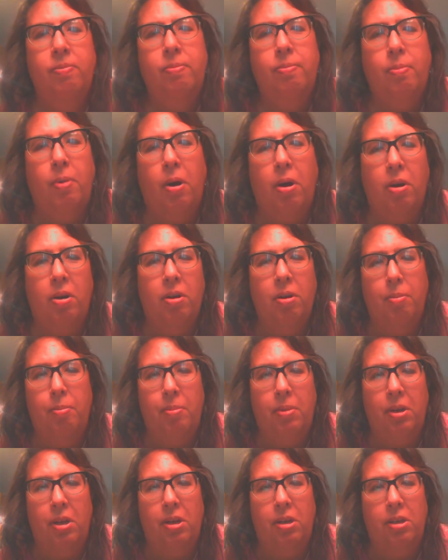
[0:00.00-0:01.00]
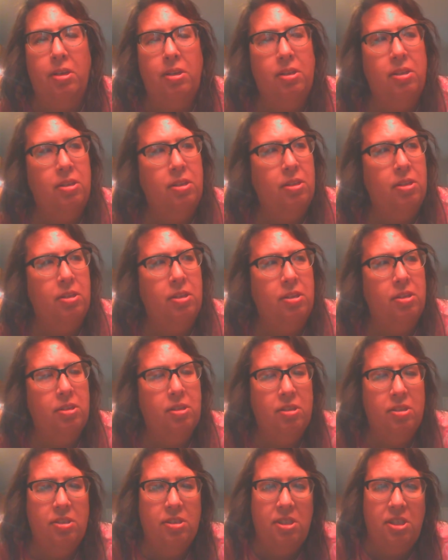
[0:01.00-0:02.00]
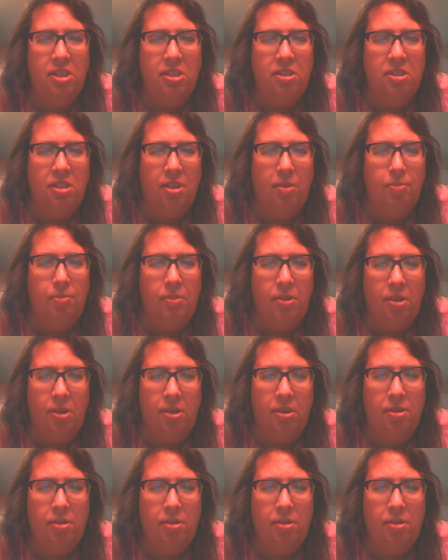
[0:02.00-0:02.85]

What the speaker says: part of me sees something